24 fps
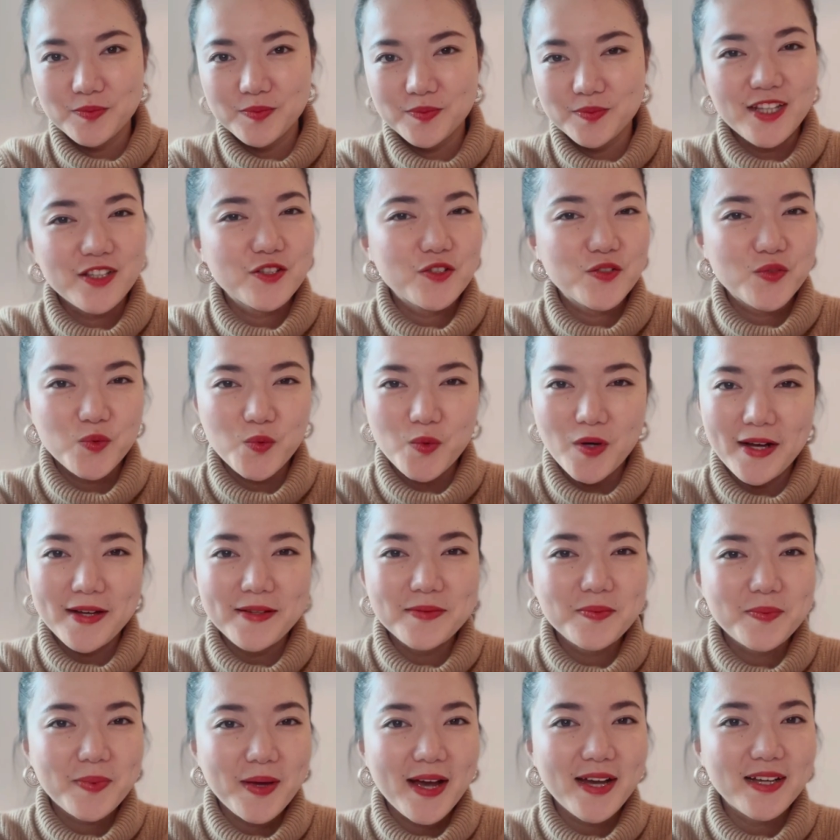Just
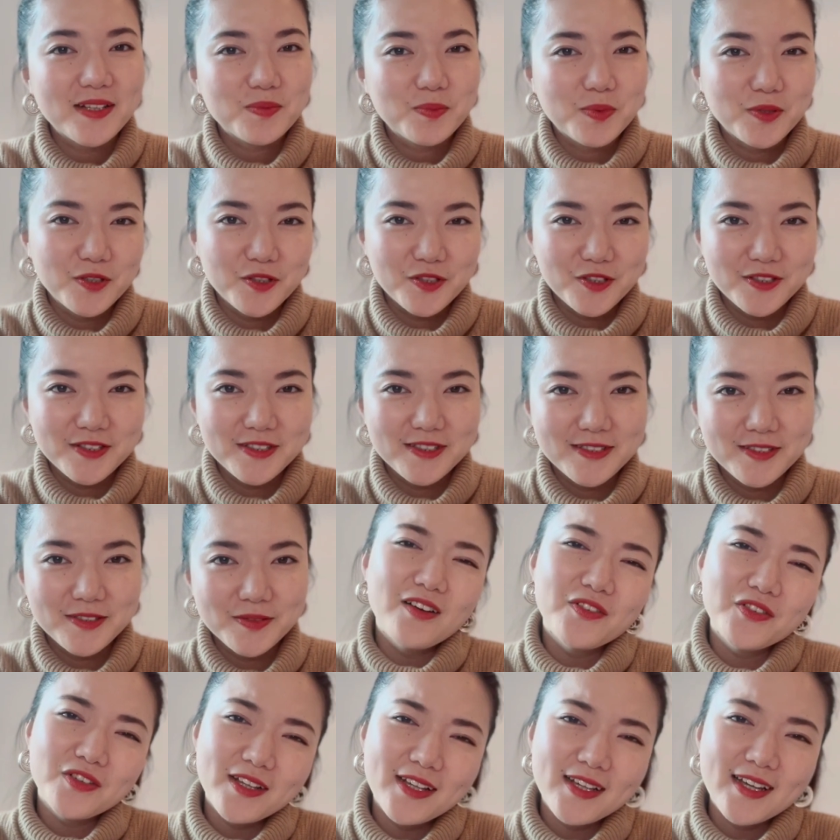one bad purchase. I
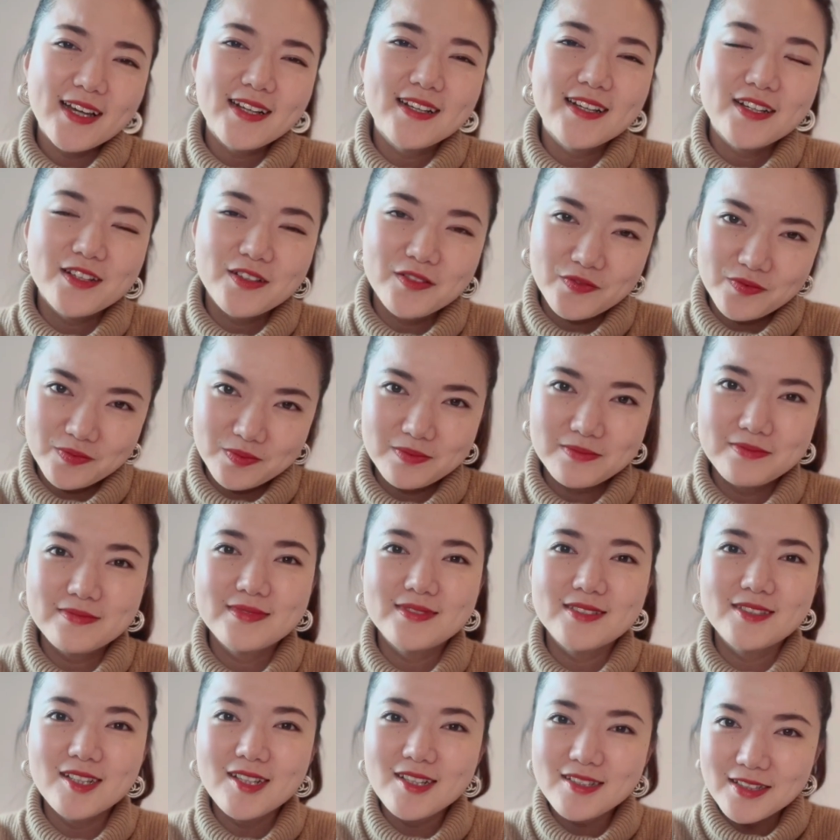feel like I did a
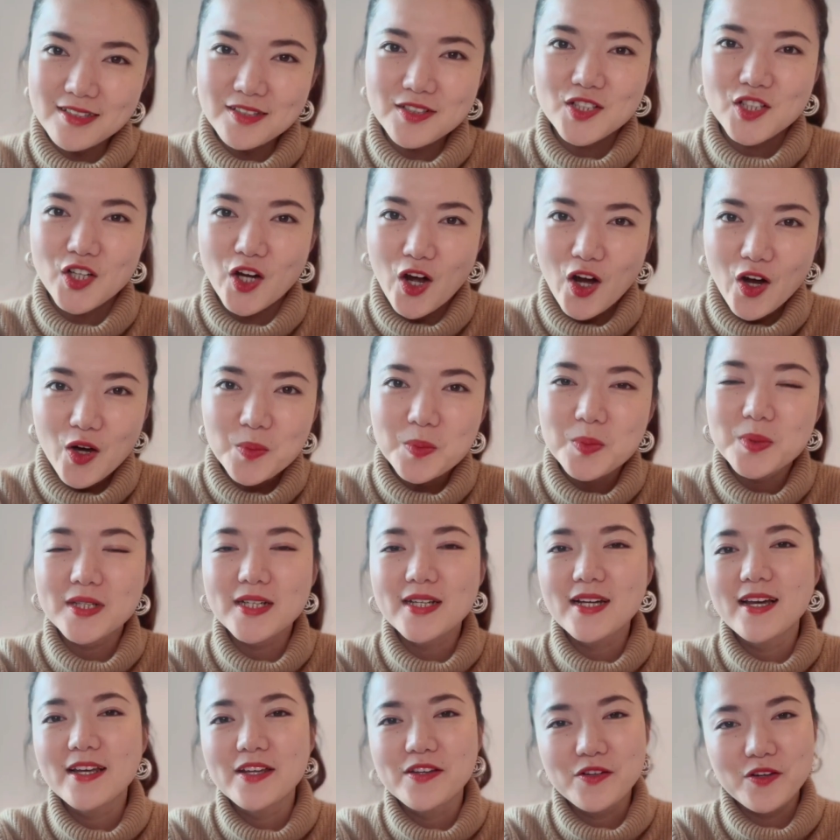decent job,
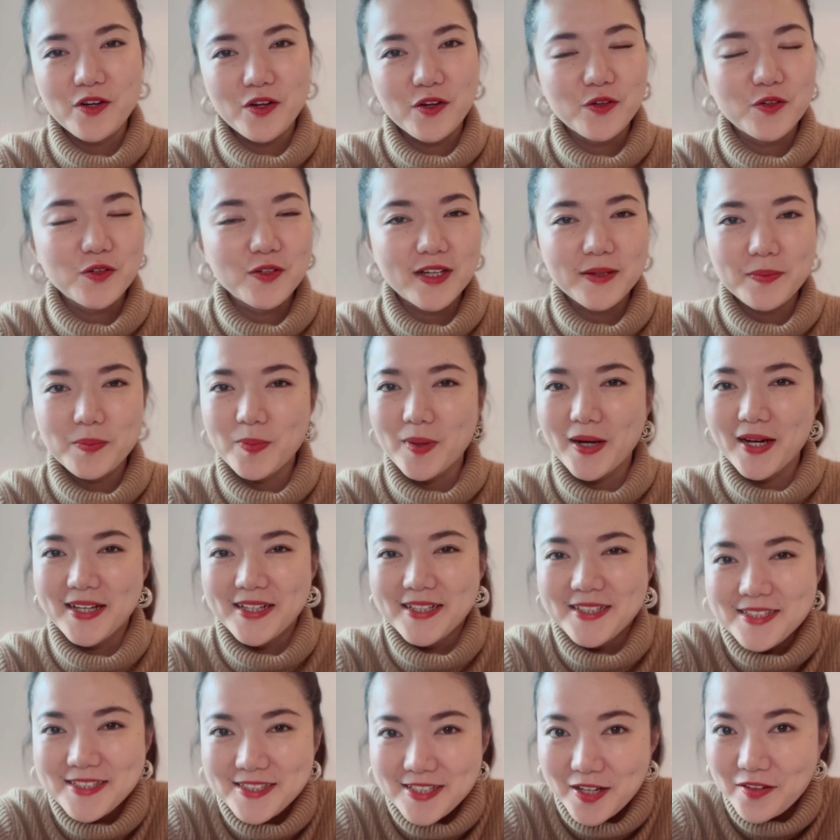you know, buying
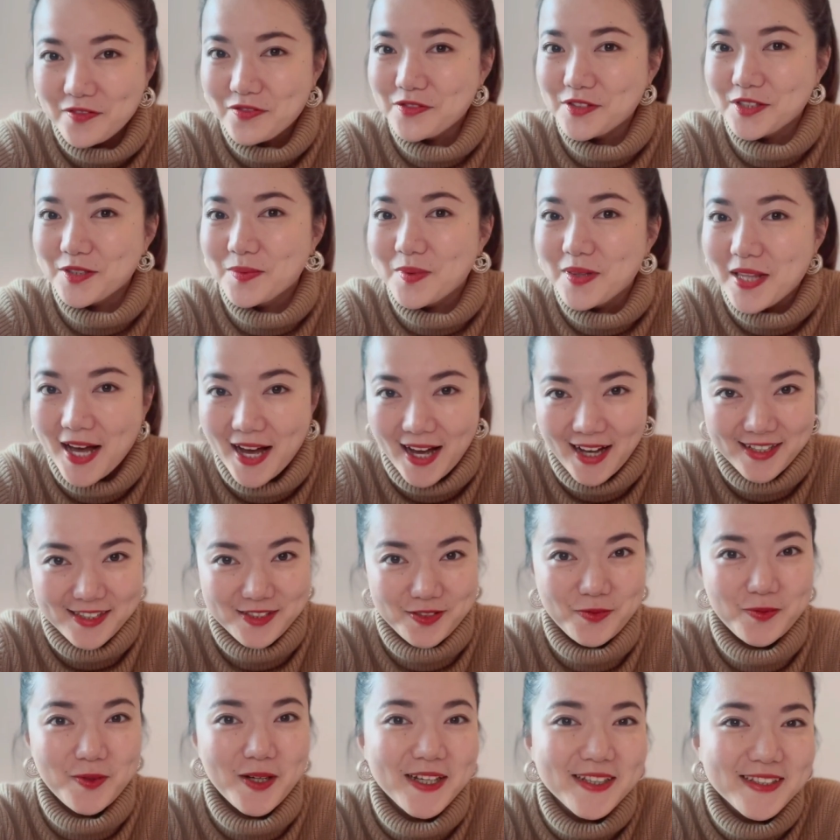stuff for the
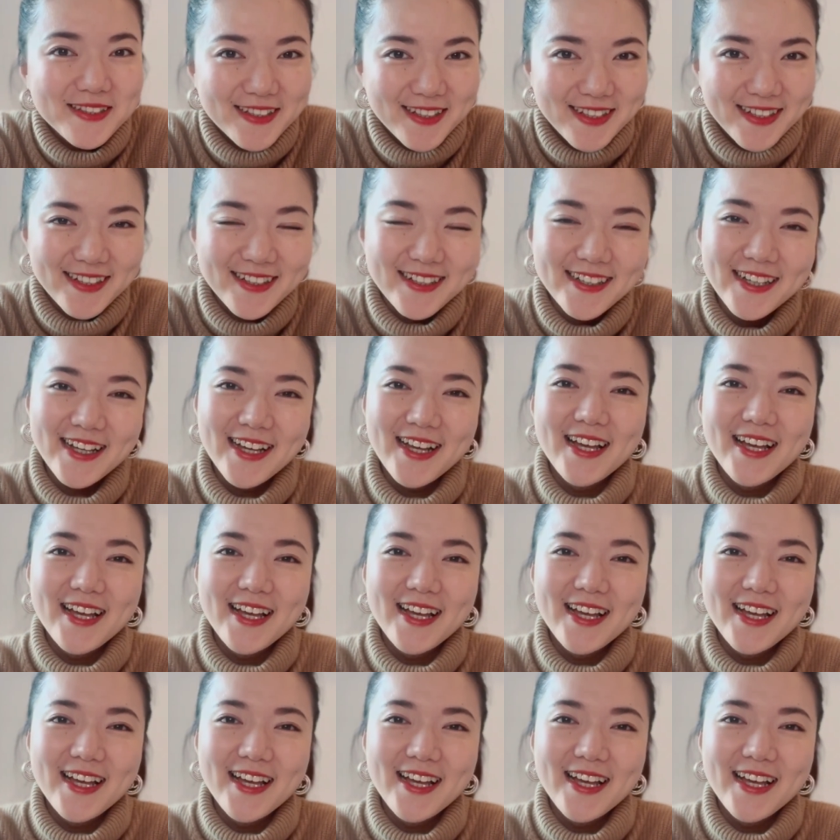last 1 year.